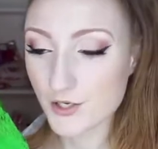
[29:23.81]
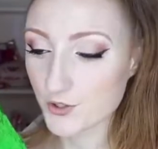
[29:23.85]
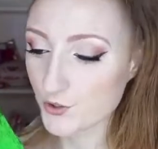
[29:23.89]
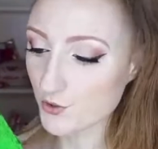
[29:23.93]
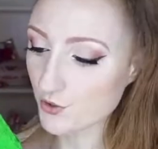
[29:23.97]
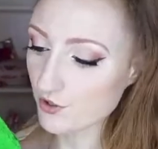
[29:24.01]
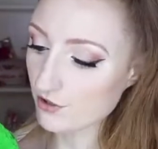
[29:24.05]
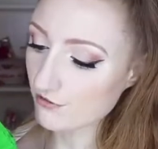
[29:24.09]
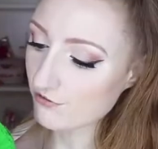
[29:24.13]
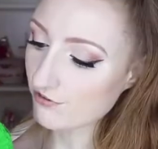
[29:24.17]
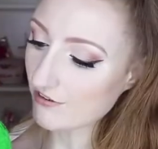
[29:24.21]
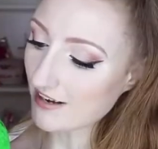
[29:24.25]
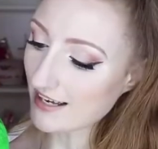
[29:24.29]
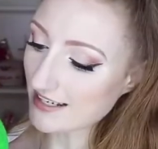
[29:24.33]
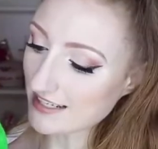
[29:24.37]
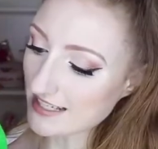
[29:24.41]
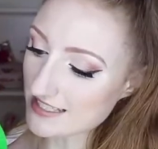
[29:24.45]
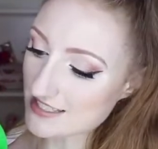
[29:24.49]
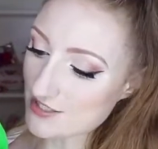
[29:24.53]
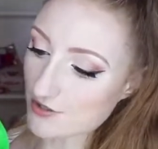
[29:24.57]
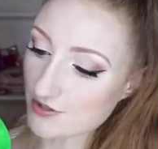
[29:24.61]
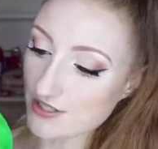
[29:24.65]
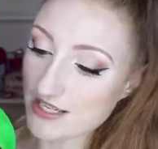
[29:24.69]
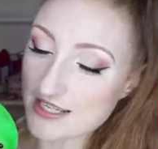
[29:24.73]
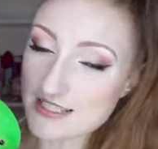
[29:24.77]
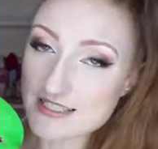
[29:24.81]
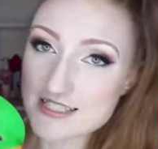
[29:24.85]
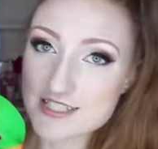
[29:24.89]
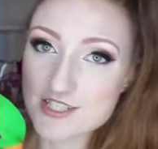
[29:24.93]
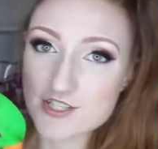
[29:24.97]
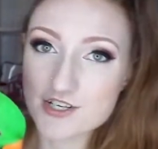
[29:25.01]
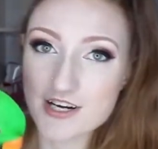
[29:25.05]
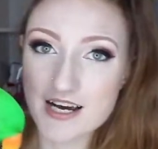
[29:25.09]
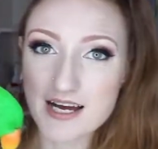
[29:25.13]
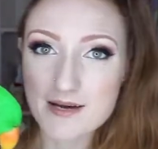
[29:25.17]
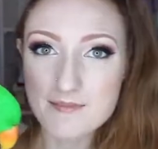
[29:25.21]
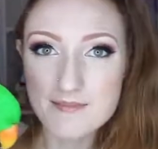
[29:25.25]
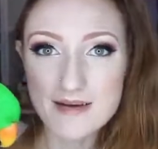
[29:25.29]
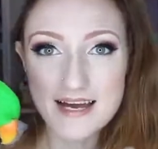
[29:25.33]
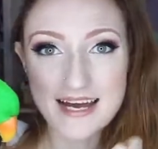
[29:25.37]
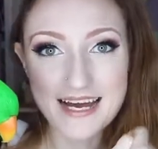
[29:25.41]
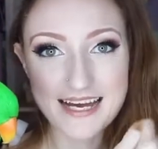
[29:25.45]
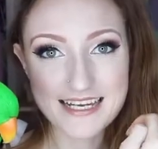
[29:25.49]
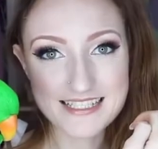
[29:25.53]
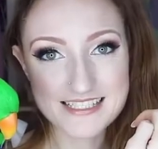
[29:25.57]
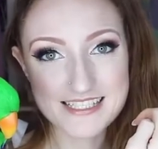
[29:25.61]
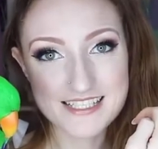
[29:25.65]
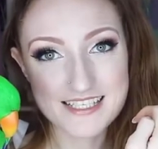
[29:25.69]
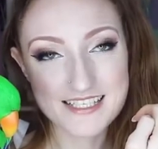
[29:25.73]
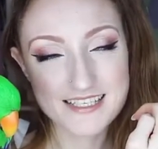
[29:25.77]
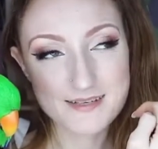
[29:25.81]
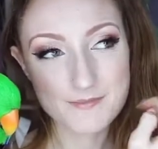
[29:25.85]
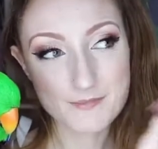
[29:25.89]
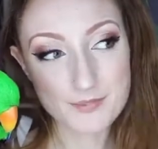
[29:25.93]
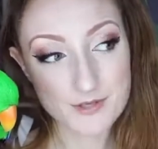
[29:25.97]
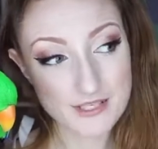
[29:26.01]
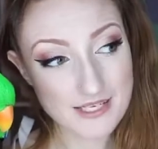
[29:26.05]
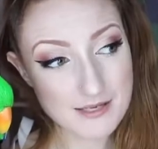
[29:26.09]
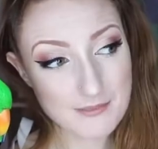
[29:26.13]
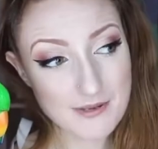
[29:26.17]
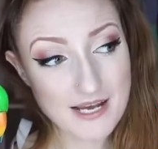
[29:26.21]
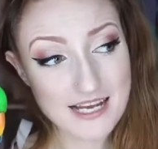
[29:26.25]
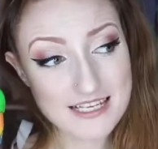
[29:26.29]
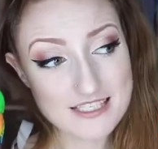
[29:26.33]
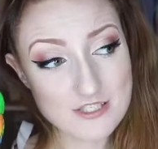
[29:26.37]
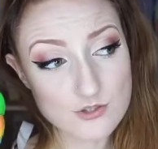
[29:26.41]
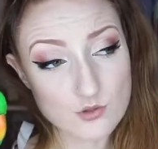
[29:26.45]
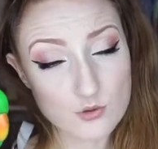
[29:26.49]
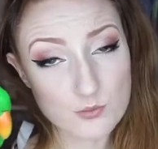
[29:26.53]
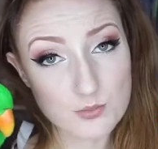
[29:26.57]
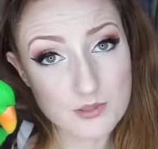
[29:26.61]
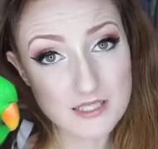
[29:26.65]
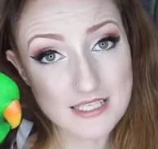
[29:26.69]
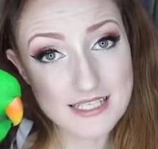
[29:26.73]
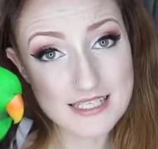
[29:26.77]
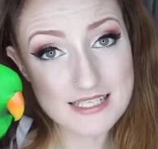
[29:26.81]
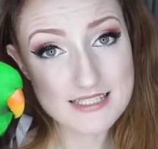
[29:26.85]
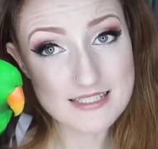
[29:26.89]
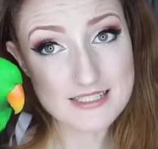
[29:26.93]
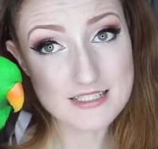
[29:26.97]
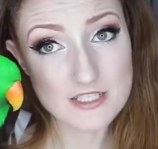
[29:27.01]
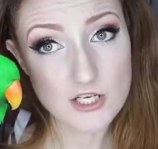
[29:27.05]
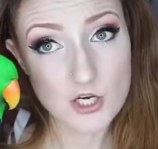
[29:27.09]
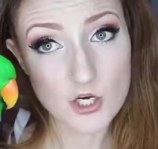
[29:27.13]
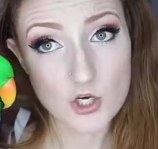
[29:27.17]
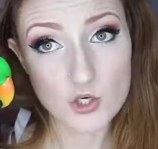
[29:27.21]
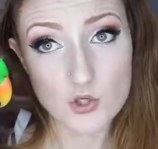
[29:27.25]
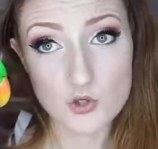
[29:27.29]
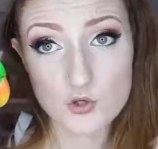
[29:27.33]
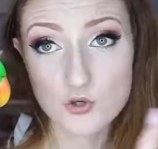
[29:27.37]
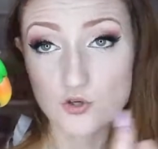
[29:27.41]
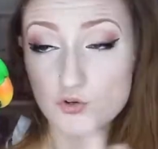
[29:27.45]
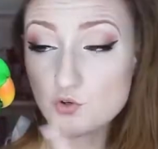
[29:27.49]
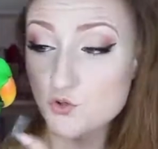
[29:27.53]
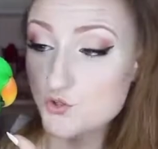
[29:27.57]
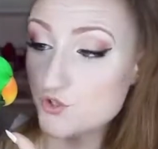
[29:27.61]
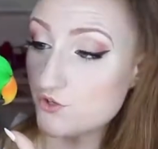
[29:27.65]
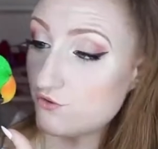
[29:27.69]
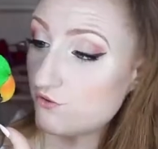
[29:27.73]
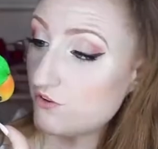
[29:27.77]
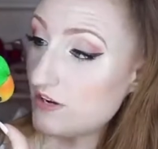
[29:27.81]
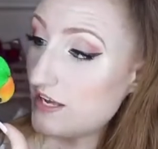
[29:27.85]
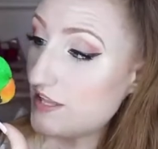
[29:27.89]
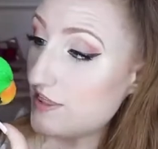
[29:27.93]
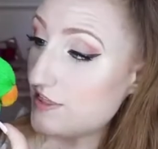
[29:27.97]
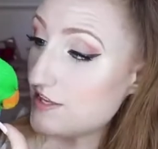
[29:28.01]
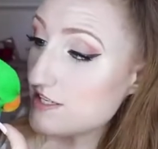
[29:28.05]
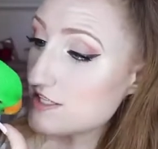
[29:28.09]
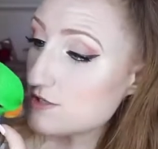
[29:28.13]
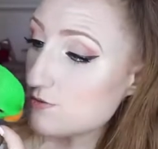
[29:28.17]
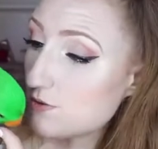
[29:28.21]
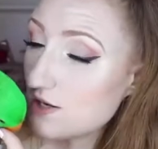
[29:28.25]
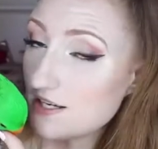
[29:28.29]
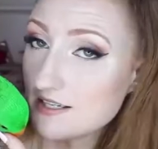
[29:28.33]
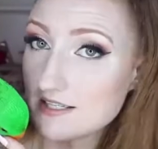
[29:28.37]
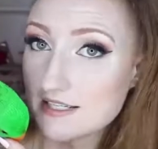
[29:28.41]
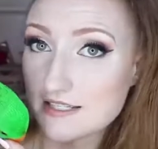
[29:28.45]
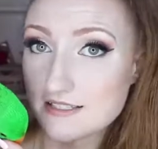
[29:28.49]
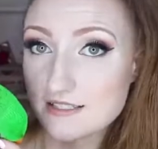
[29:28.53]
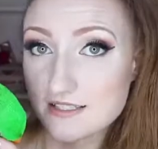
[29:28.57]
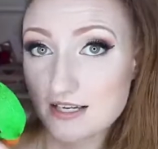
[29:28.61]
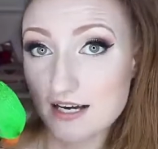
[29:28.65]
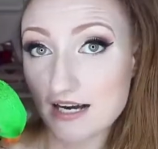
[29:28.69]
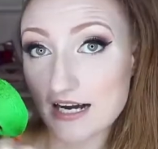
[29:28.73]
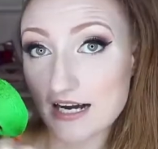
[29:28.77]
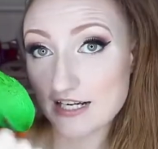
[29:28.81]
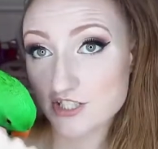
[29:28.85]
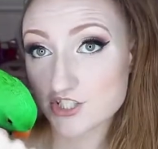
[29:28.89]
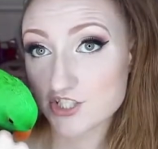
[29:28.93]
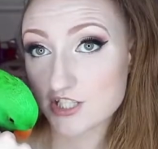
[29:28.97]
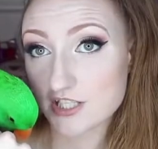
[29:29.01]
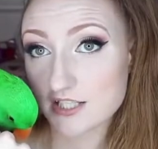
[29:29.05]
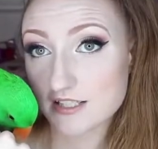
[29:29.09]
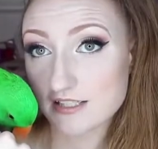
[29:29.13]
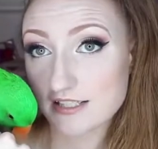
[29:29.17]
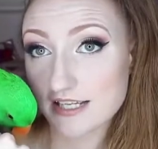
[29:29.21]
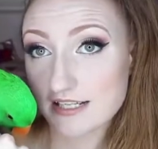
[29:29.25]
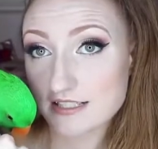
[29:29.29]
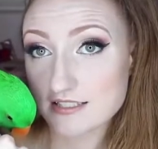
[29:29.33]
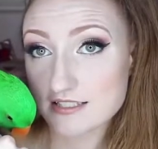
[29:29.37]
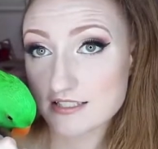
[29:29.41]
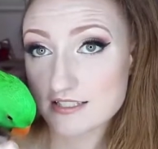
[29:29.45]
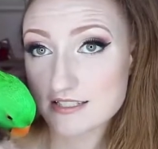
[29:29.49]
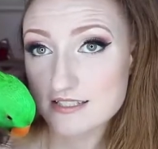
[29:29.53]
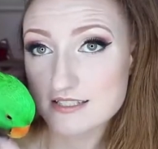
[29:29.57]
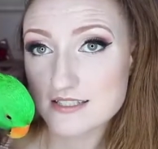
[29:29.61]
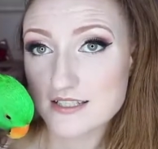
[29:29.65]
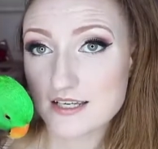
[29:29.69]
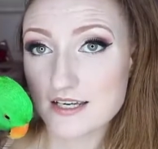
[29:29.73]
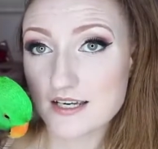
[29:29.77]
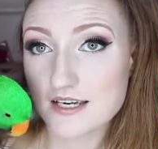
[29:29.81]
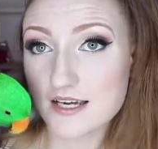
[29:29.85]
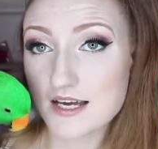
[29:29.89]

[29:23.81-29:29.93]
You can find us on Instagram at Pretty Pastel Please. You can also find this one at Archie Eclectus.